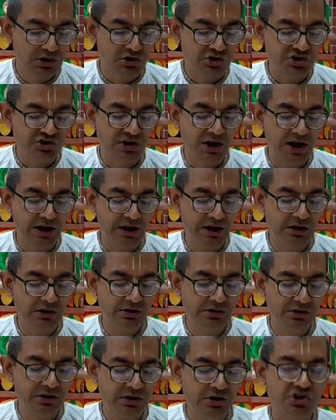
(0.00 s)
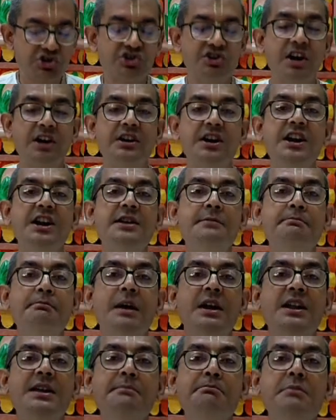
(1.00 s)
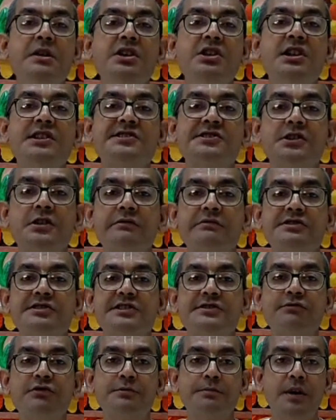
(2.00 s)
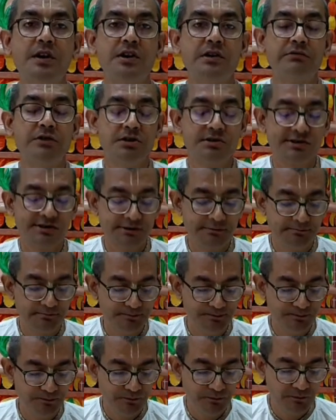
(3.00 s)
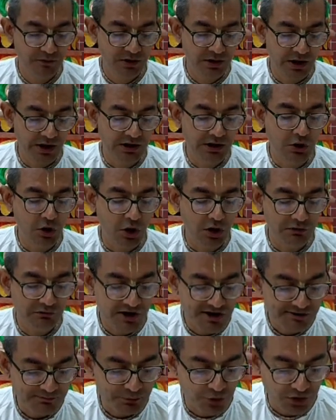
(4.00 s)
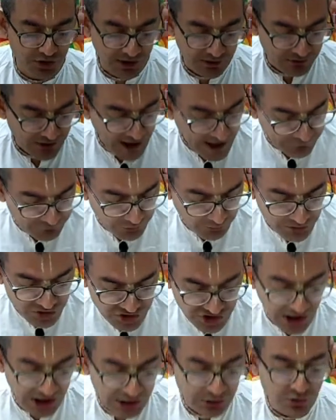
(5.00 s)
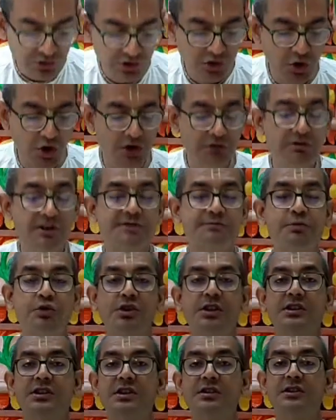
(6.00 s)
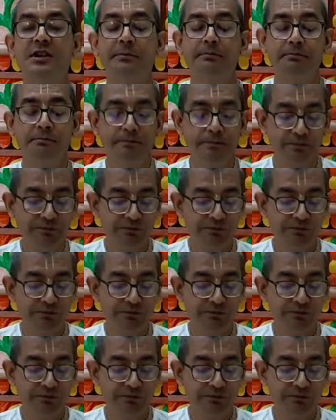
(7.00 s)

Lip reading: Krishna did many menial services for Pandavas. And he always protected, right from the childhood, he always protected them.